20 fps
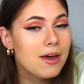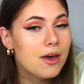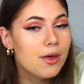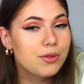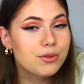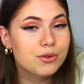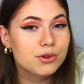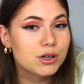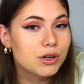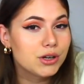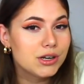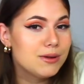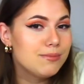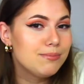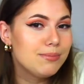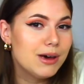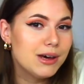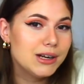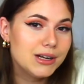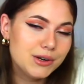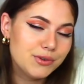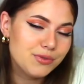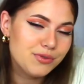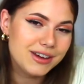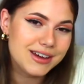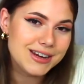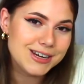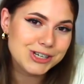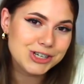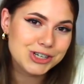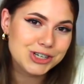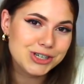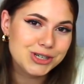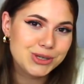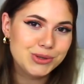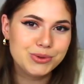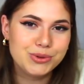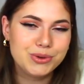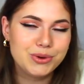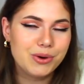Turn on the bell notification,
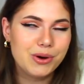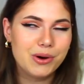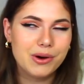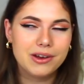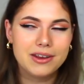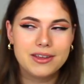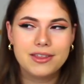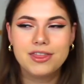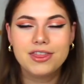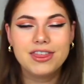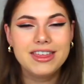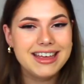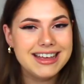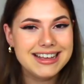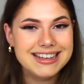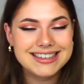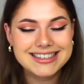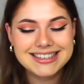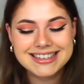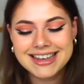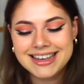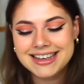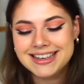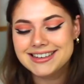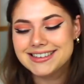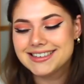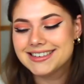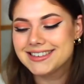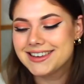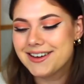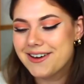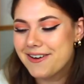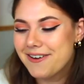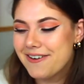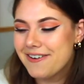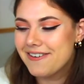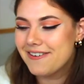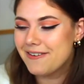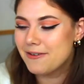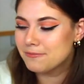you know all the things.
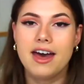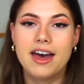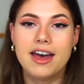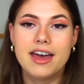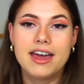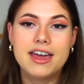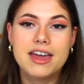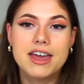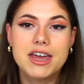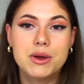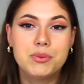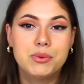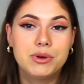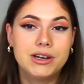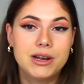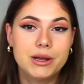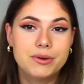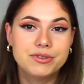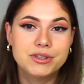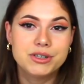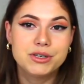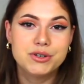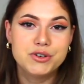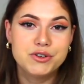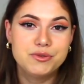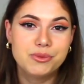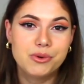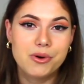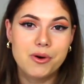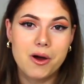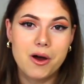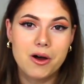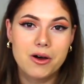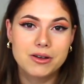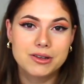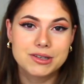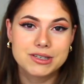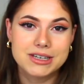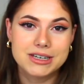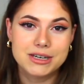So I would love to do more
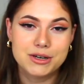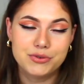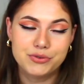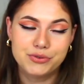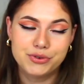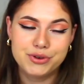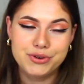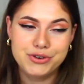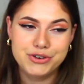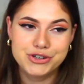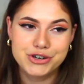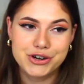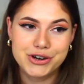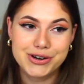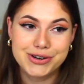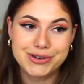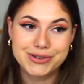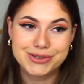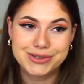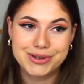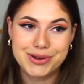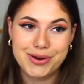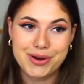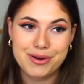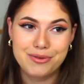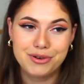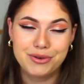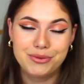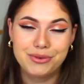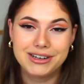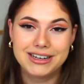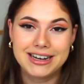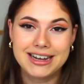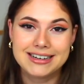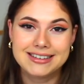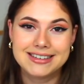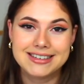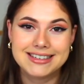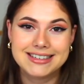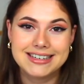hauls in the future, so if you would like
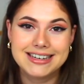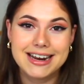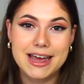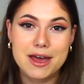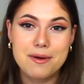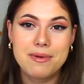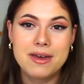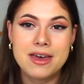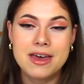to see them,